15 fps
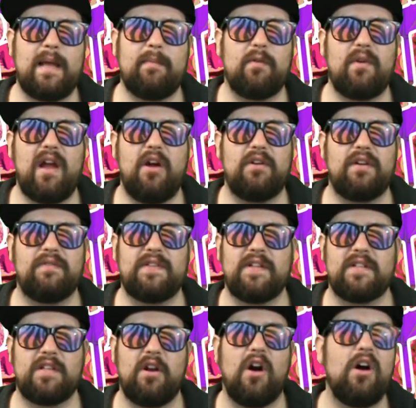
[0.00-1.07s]
time around if
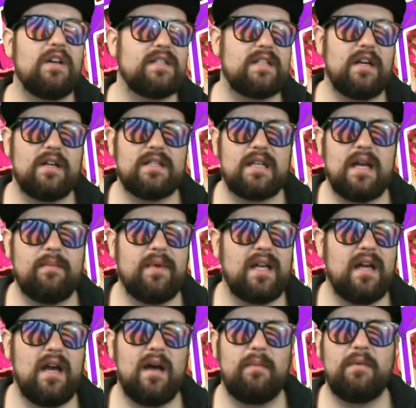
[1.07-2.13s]
there's an All-Stars
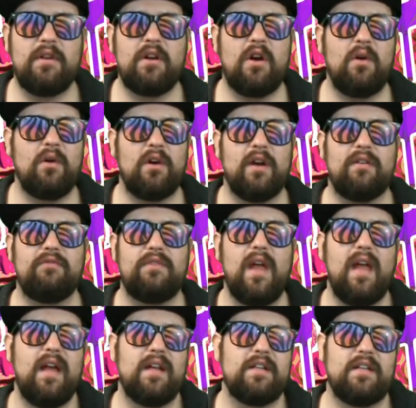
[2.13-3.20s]
coming up, you know, or
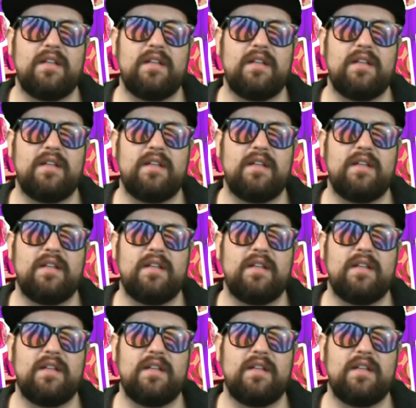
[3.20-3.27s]
if,